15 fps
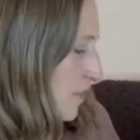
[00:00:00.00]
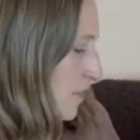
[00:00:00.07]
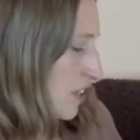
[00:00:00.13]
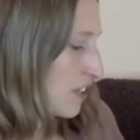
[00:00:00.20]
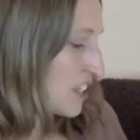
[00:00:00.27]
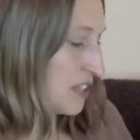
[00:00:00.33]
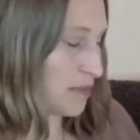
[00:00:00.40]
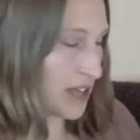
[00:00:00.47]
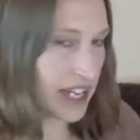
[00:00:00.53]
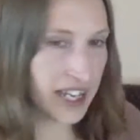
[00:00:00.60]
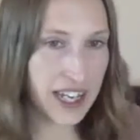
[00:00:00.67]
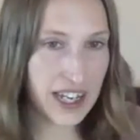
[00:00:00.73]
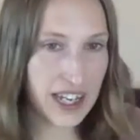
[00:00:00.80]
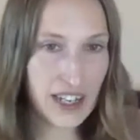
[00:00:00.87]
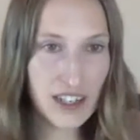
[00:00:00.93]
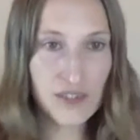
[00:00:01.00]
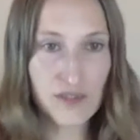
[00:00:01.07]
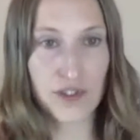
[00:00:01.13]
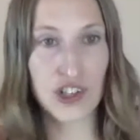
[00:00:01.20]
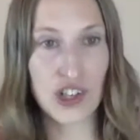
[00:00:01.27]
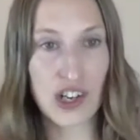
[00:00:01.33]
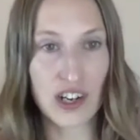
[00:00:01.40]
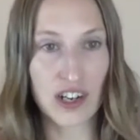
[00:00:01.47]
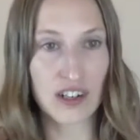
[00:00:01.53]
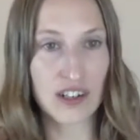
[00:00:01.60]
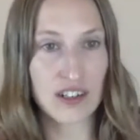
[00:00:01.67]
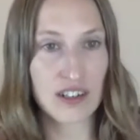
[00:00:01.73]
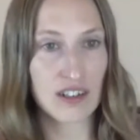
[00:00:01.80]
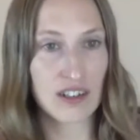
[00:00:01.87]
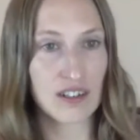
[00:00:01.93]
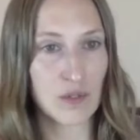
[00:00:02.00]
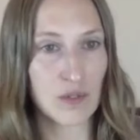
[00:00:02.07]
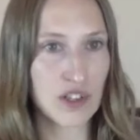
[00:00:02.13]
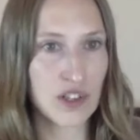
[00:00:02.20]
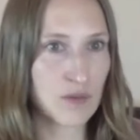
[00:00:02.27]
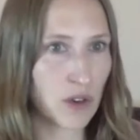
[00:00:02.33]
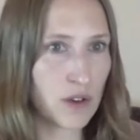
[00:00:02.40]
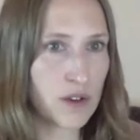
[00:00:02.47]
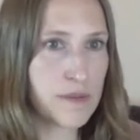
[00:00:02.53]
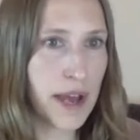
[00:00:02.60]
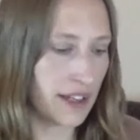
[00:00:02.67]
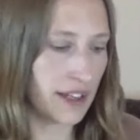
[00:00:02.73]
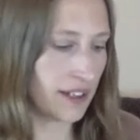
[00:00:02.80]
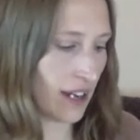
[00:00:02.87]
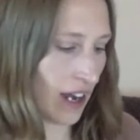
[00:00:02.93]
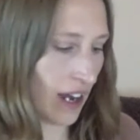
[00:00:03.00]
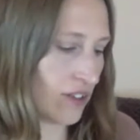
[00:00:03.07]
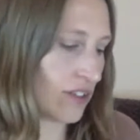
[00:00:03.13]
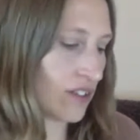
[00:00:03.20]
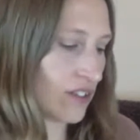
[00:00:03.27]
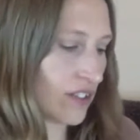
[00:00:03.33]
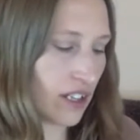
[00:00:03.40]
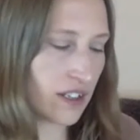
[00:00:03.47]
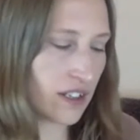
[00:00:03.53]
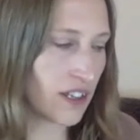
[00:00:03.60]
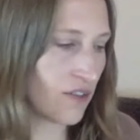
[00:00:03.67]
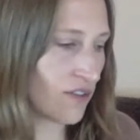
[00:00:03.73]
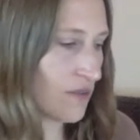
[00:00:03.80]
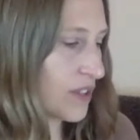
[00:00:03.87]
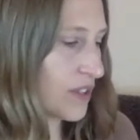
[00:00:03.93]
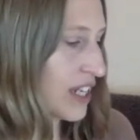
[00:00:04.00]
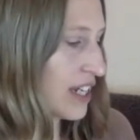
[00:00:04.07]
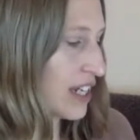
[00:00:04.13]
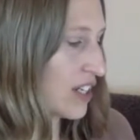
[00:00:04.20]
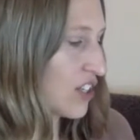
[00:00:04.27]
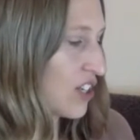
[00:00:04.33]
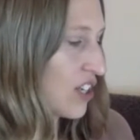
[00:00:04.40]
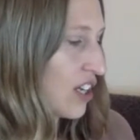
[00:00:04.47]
Speaking, for sure, which is where we're at, how to learn how to sell from stage.